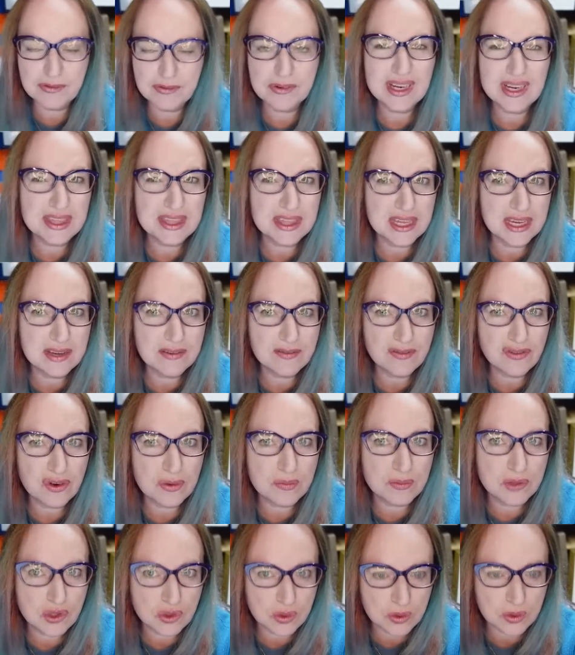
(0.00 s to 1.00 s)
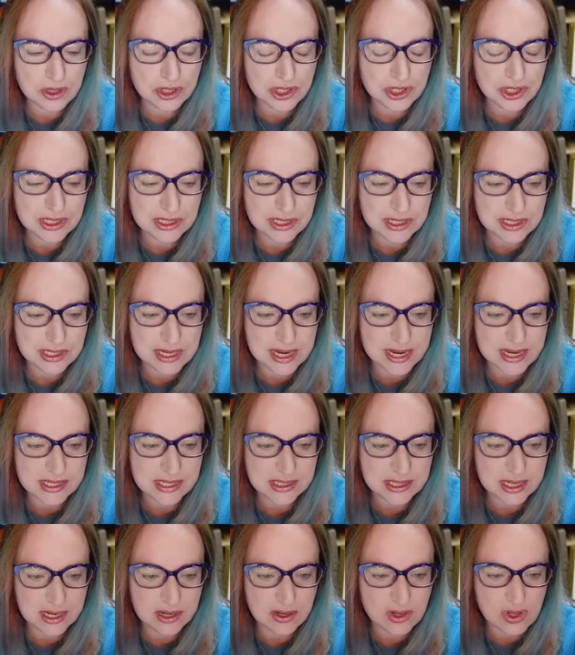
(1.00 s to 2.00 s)
everything from George's
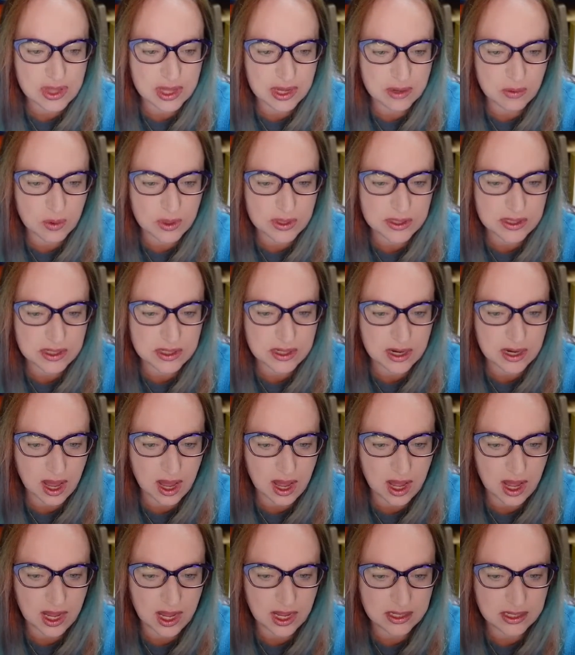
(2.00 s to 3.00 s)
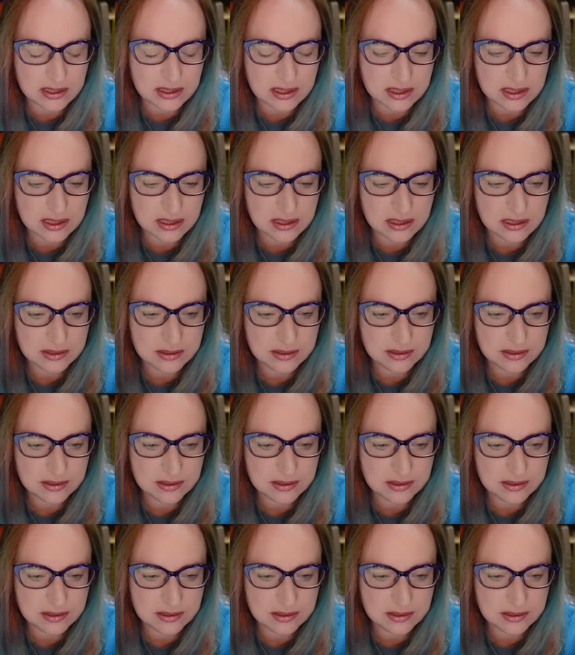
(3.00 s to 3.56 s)
estate sale that was not